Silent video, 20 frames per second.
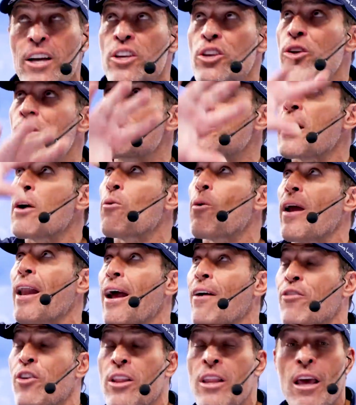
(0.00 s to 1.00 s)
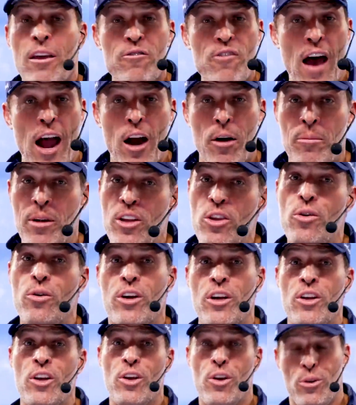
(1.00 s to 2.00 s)
using whatever the environment you
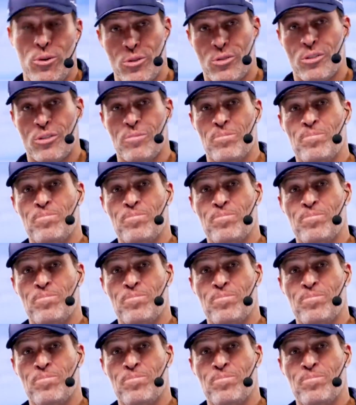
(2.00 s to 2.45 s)
can use.